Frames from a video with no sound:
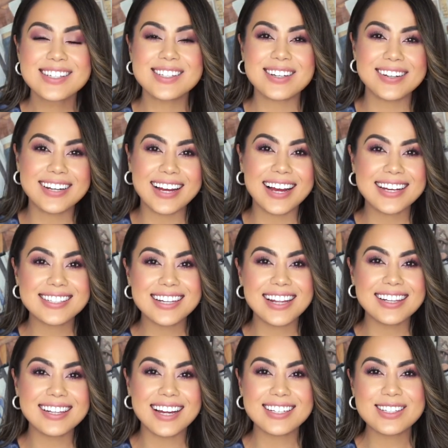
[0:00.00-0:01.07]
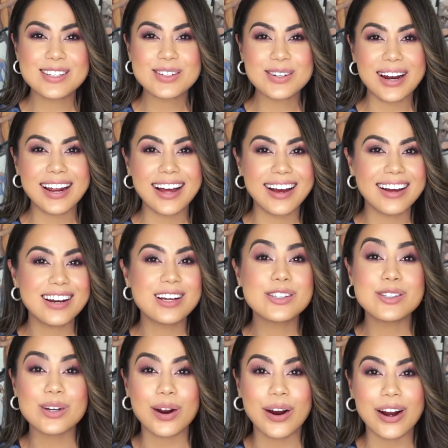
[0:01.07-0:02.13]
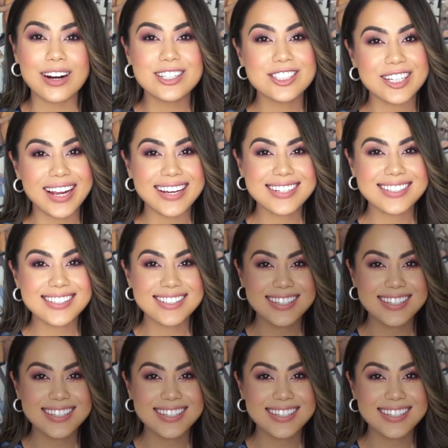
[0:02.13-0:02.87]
so you guys, let's try on a star shake.